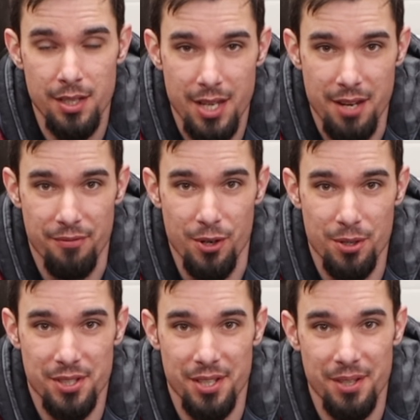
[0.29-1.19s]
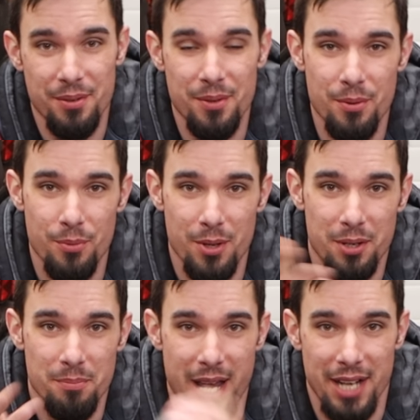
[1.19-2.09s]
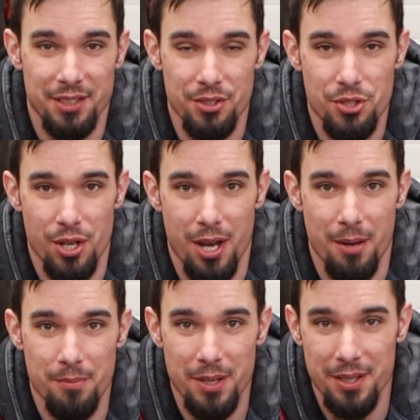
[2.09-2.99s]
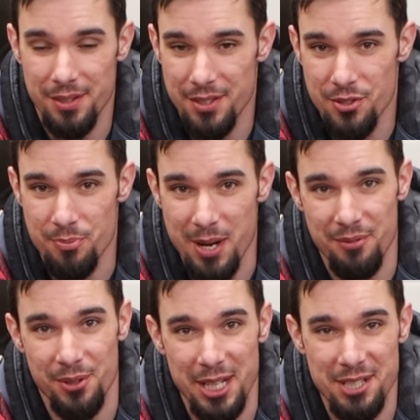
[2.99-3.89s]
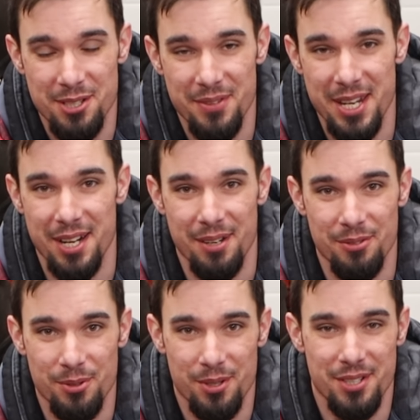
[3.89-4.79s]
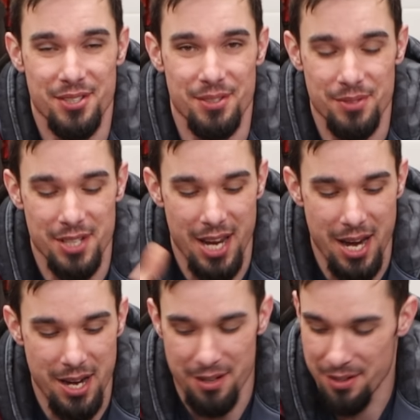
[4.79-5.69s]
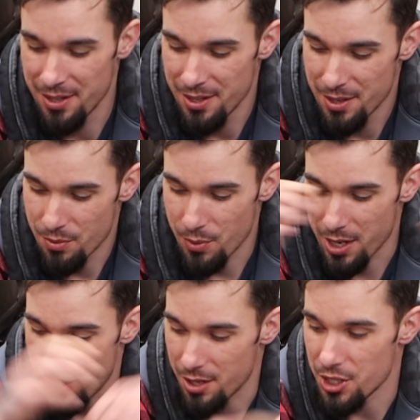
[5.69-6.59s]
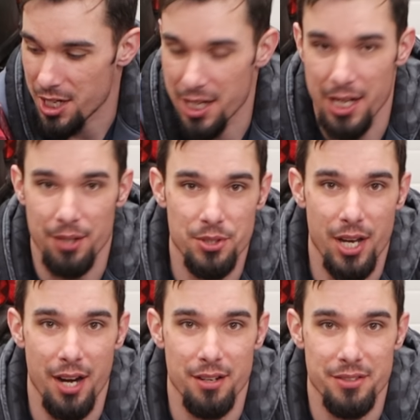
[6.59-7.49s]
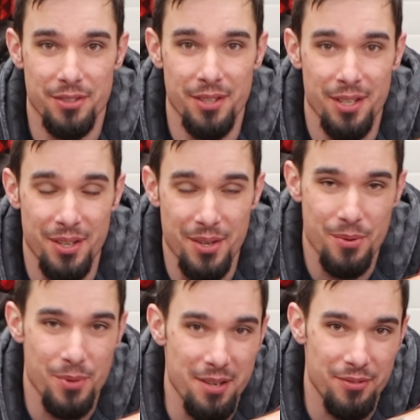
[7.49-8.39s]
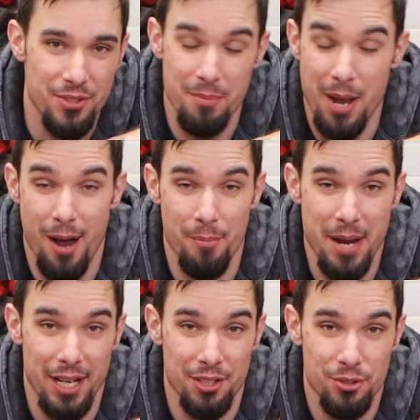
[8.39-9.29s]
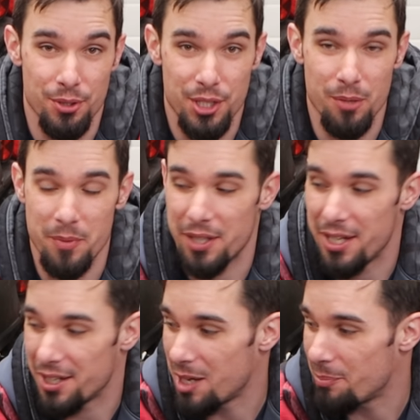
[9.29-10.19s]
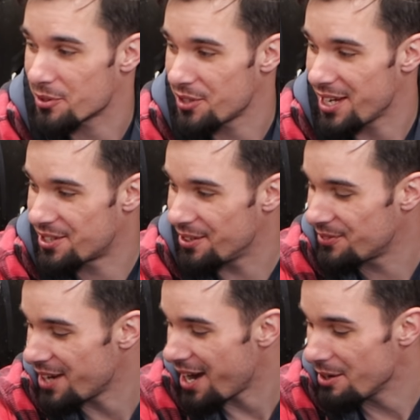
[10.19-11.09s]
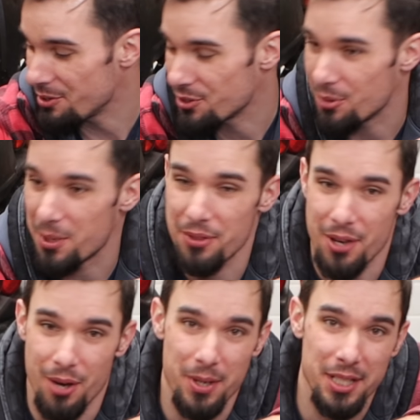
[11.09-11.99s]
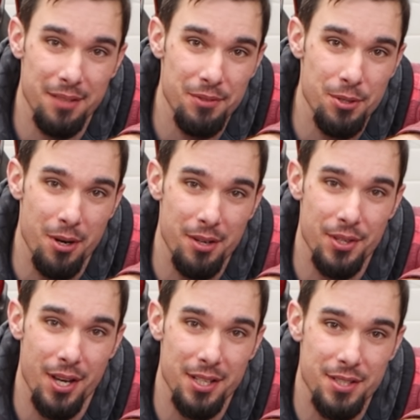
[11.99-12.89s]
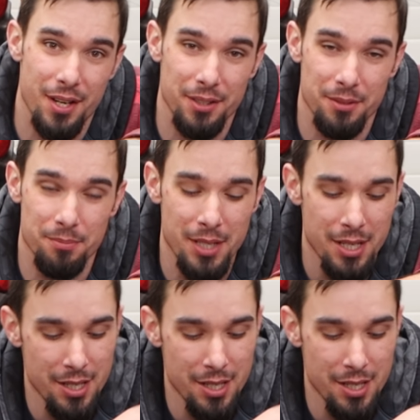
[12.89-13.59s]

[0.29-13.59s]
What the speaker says: Hey folks, welcome back to the shop. This is Mainville UTV and Outdoors, and today we are checking out tires. We've somehow managed to accumulate a couple sets of tires, so we thought we'd give you our thoughts on them